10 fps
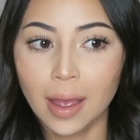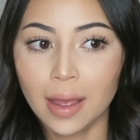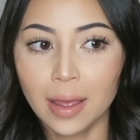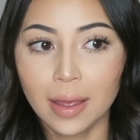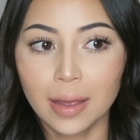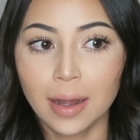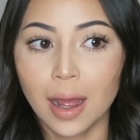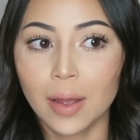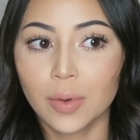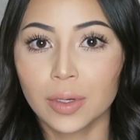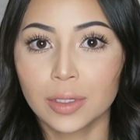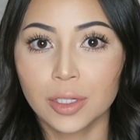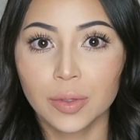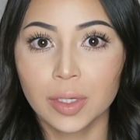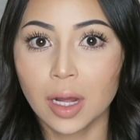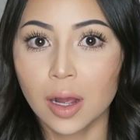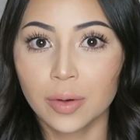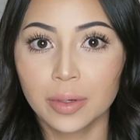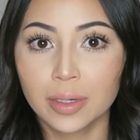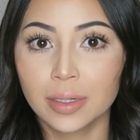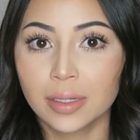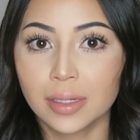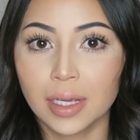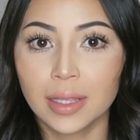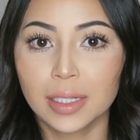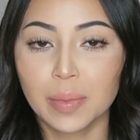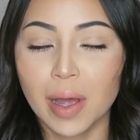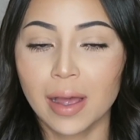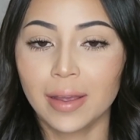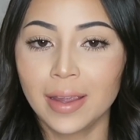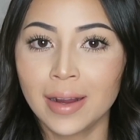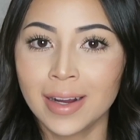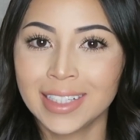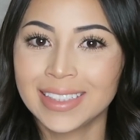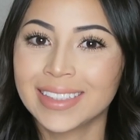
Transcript: and I will do an awkward teeth smile here.